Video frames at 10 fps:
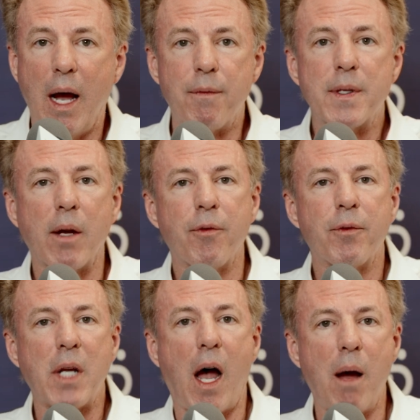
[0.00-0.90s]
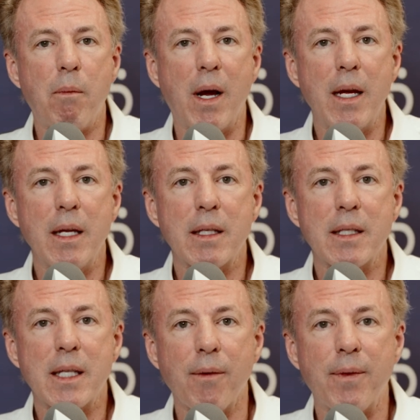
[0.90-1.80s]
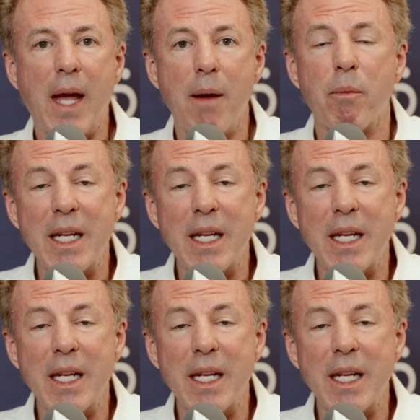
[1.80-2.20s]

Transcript: I've self-taught myself that,